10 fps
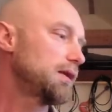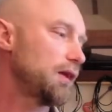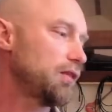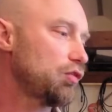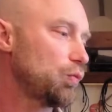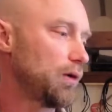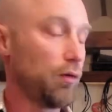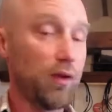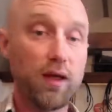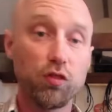Now this
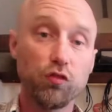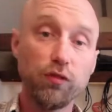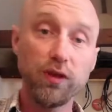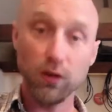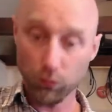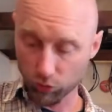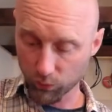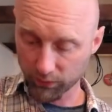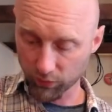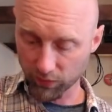one only has 3 notes,
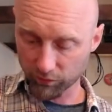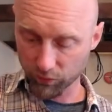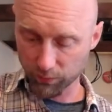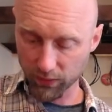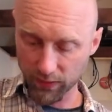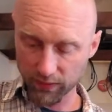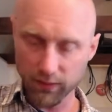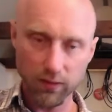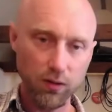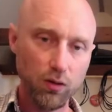so we just have to
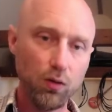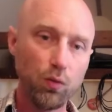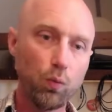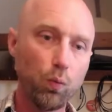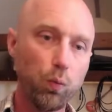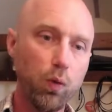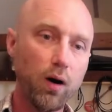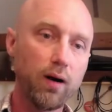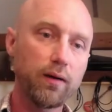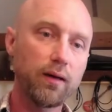play
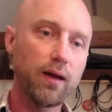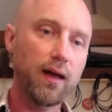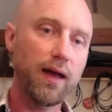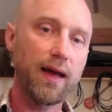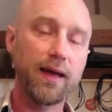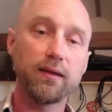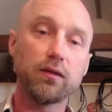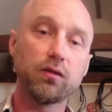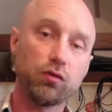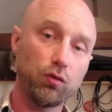1
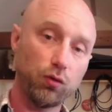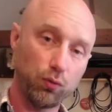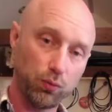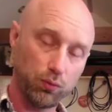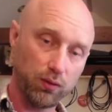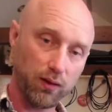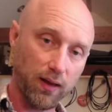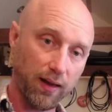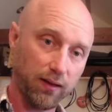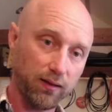and 2 and
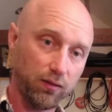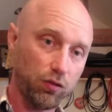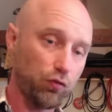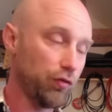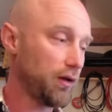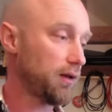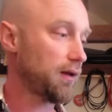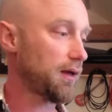3.